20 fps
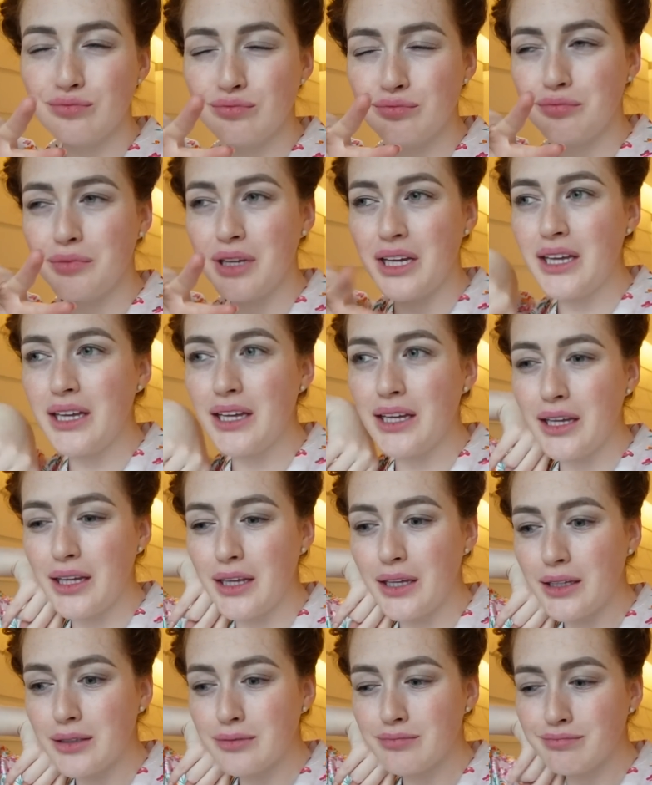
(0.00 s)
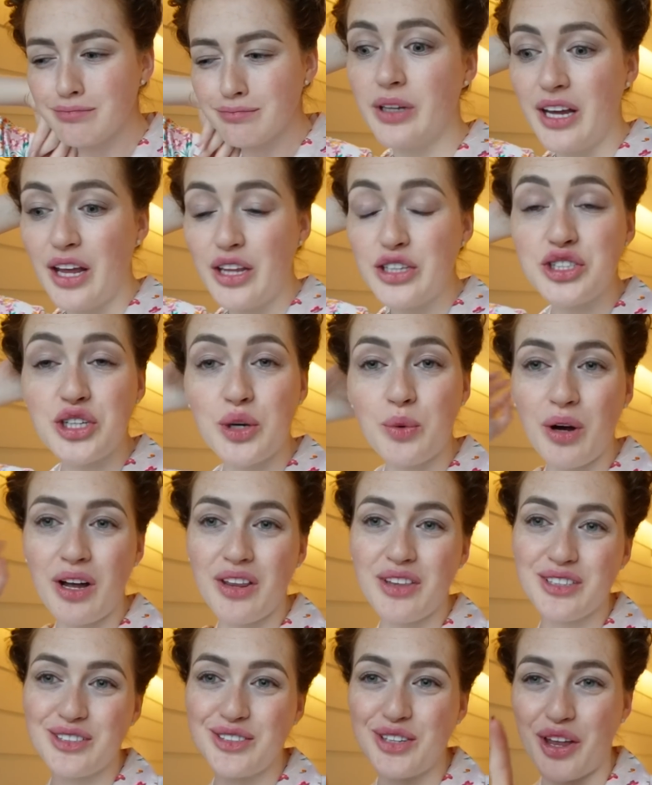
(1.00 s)
Me. Do you know
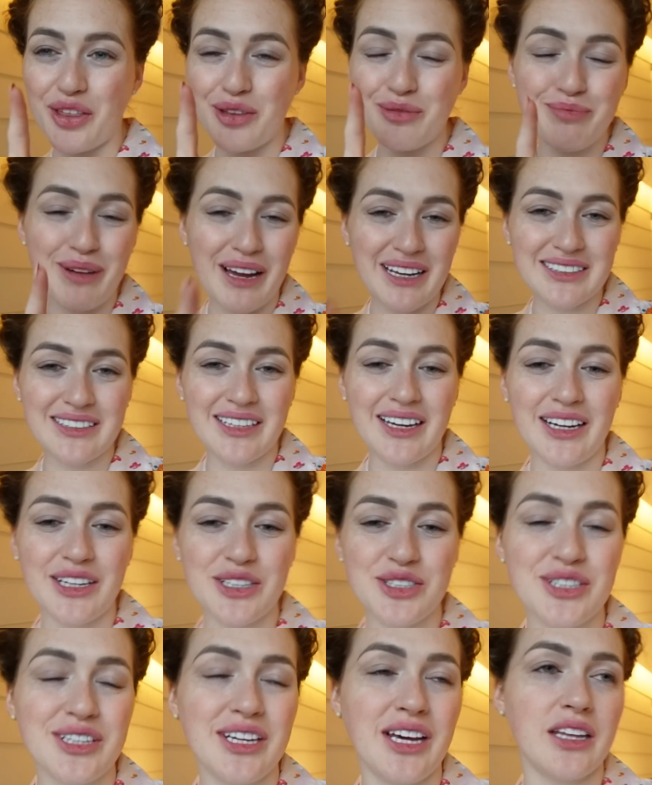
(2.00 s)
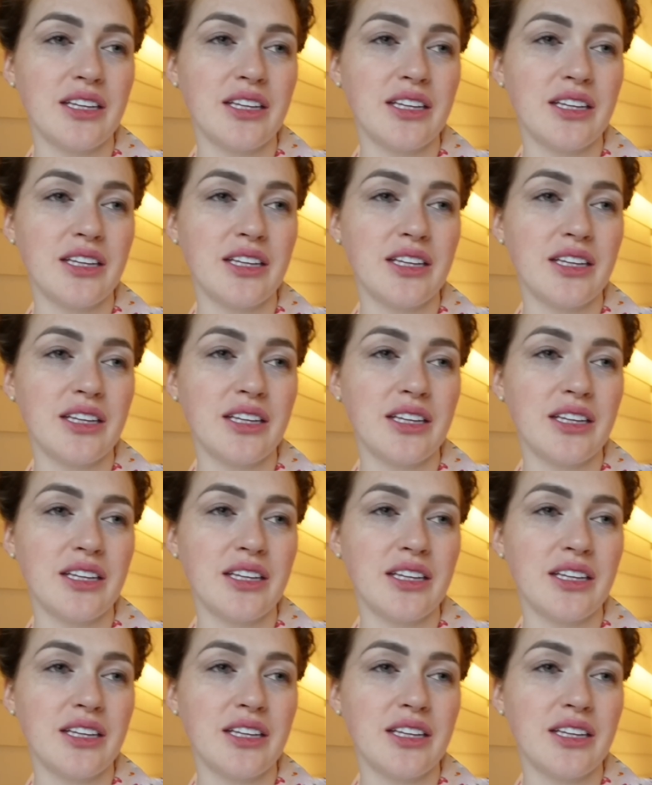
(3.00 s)
what? There's nothing better, actually.